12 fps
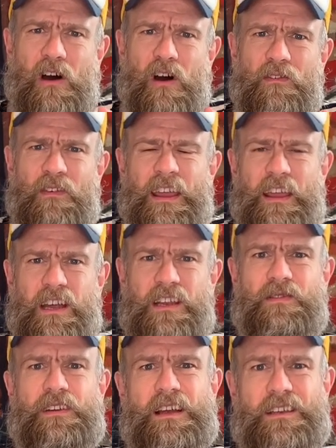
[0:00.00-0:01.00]
of a kind
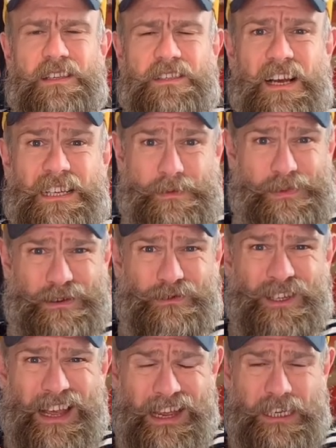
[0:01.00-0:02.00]
of an exercise about
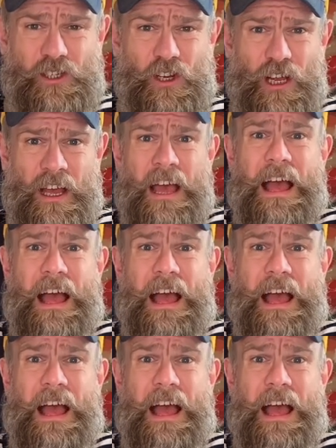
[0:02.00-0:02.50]
texture